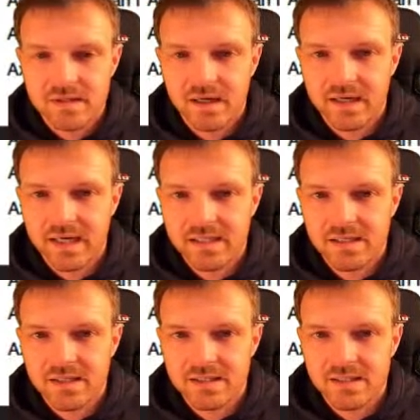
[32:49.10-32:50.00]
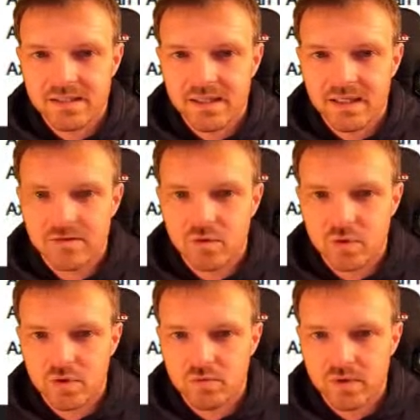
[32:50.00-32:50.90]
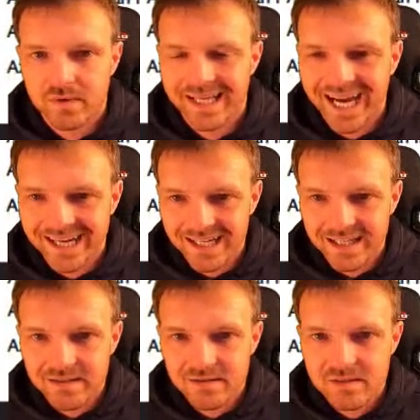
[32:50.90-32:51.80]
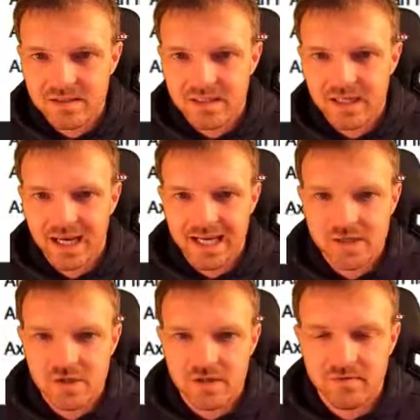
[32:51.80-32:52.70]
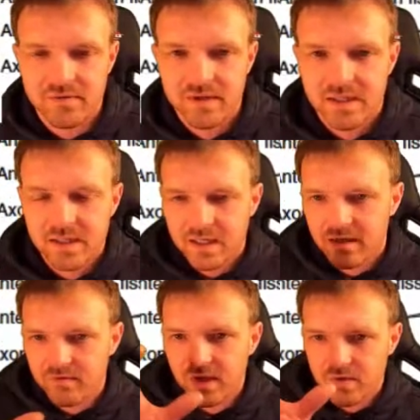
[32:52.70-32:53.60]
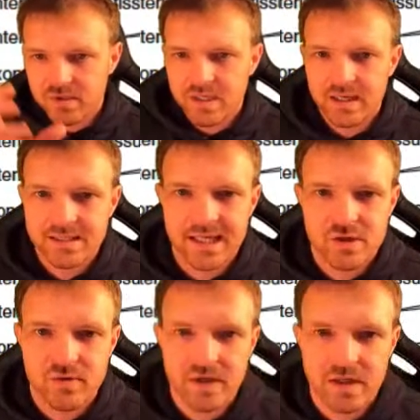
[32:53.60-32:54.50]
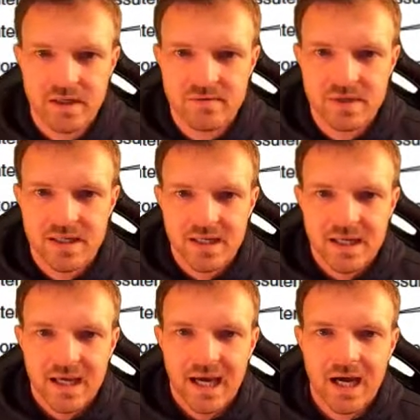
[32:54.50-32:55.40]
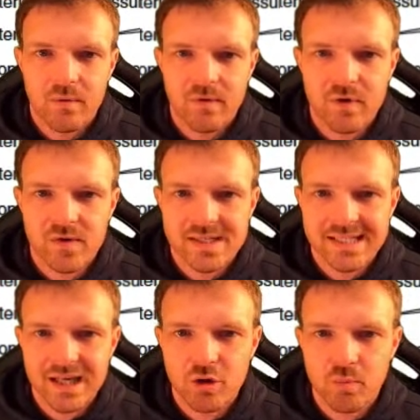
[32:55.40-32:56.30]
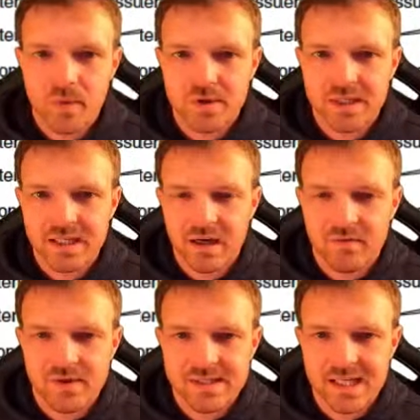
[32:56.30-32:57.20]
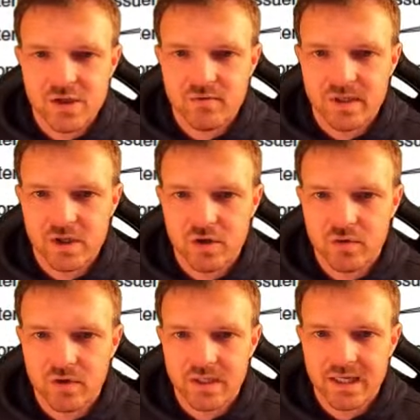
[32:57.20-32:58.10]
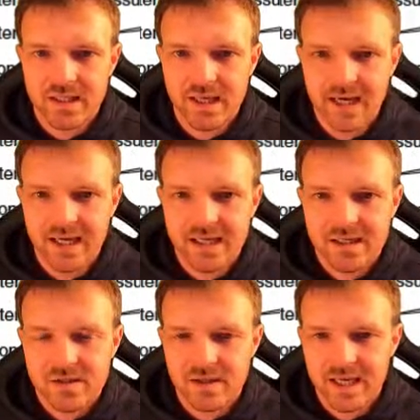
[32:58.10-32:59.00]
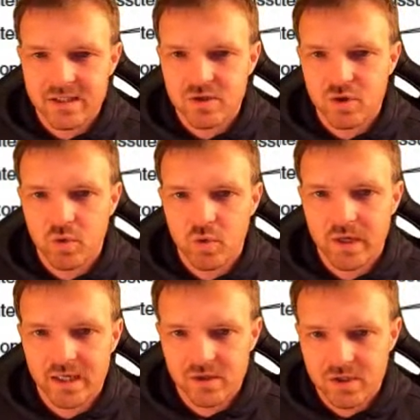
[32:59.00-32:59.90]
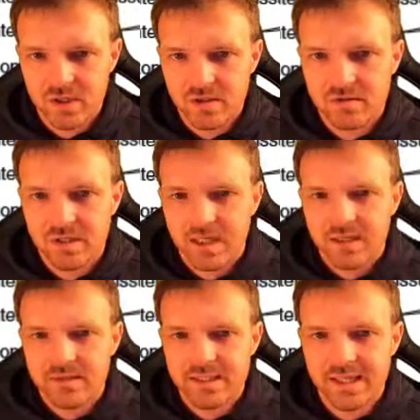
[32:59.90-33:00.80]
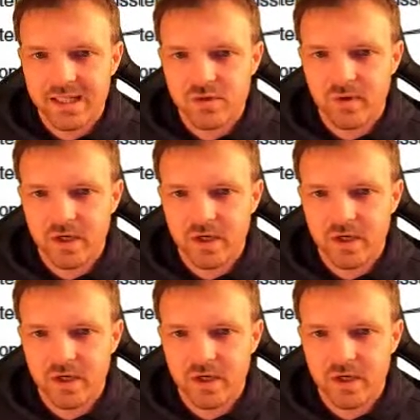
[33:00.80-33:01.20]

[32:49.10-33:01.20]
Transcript: Okay, so this is the dorsal root ganglion, so the collection of those sensory nerves. We've got the cell body of the sensory neuron in there, so that's talking to the sensory